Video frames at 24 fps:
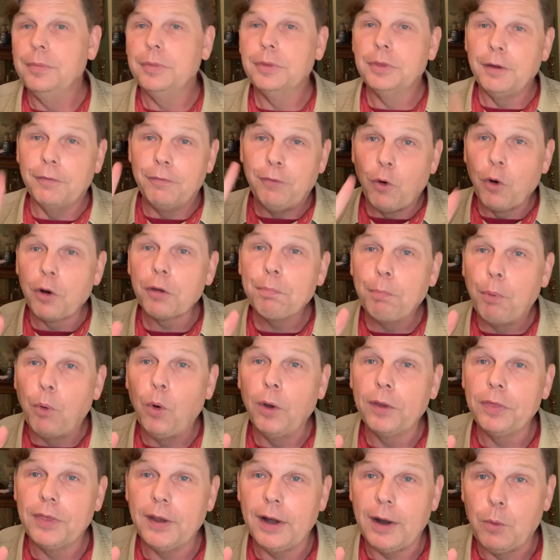The fourth
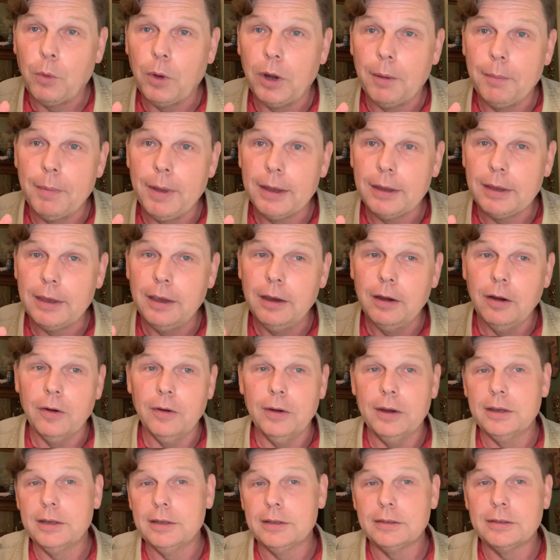point that I want to make here
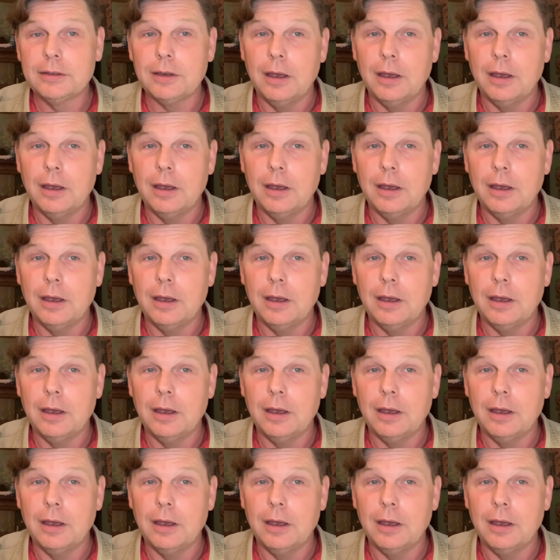is